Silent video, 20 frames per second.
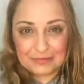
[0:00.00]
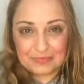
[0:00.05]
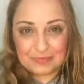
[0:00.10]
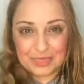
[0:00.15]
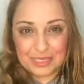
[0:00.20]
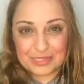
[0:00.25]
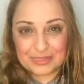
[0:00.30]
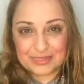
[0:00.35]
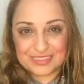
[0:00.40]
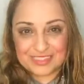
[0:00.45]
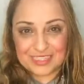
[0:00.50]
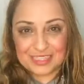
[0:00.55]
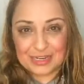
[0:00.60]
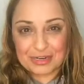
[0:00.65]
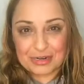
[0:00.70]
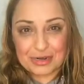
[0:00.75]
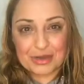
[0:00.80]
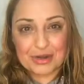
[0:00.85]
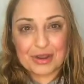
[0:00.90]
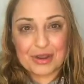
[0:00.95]
because, you know,
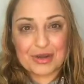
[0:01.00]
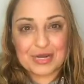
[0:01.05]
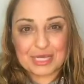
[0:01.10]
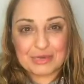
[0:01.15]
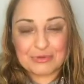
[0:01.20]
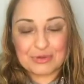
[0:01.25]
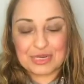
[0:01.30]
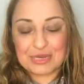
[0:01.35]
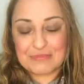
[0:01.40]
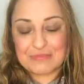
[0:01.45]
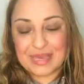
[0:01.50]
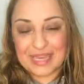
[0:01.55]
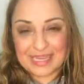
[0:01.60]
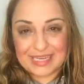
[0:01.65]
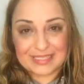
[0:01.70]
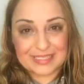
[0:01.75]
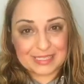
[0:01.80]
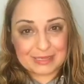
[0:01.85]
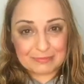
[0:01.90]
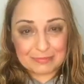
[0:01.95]
not only will it make
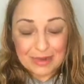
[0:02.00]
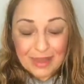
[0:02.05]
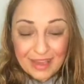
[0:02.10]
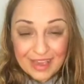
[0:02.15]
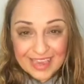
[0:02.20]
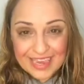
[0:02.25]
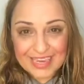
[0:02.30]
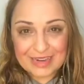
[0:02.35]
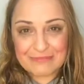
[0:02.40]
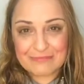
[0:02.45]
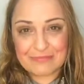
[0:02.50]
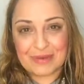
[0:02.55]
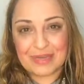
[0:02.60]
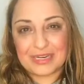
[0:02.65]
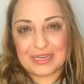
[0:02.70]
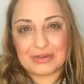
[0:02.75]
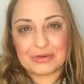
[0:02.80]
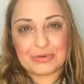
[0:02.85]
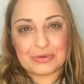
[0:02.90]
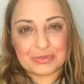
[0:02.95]
us compliant, but
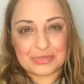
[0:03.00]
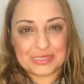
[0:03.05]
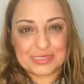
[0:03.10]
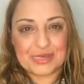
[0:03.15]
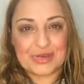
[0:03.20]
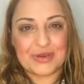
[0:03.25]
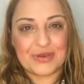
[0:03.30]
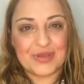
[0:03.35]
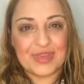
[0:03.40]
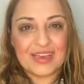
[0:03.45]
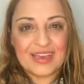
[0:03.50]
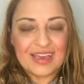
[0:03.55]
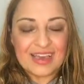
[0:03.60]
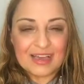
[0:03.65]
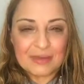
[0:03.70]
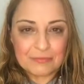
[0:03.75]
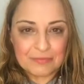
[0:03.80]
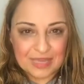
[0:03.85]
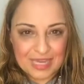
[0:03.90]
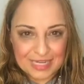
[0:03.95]
it also,
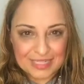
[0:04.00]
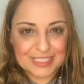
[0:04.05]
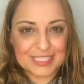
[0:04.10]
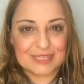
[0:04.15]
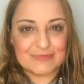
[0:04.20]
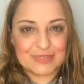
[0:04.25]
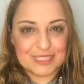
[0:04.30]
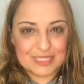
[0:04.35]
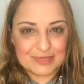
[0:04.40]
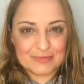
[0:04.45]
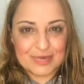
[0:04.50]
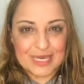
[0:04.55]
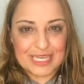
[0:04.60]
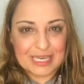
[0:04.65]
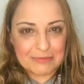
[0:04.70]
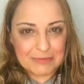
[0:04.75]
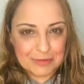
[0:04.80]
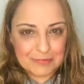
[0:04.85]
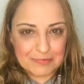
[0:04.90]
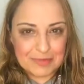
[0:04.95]
customers make
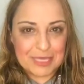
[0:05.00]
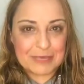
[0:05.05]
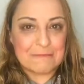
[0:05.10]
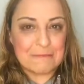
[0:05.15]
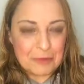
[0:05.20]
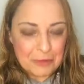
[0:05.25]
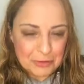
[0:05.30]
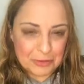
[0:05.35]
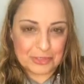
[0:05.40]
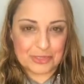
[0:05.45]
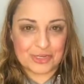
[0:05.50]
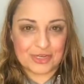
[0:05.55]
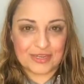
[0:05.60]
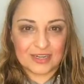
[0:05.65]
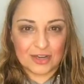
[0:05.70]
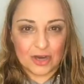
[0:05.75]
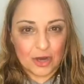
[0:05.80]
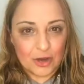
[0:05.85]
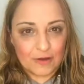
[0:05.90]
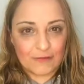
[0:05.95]
up a big
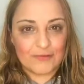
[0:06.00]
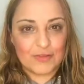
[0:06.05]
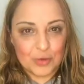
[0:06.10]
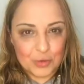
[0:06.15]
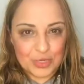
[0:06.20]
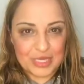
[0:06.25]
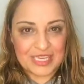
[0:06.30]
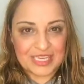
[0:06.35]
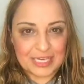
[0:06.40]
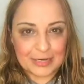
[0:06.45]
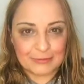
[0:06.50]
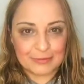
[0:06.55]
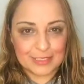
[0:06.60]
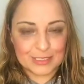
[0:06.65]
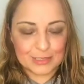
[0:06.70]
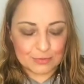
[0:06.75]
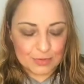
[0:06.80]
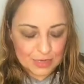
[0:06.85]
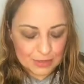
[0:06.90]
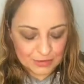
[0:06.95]
portion of your income
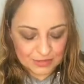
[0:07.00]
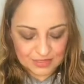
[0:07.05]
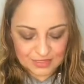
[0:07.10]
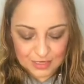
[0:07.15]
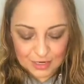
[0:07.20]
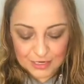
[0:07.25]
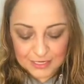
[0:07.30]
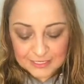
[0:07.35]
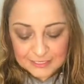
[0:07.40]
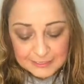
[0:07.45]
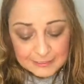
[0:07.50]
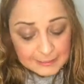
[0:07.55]
as well. So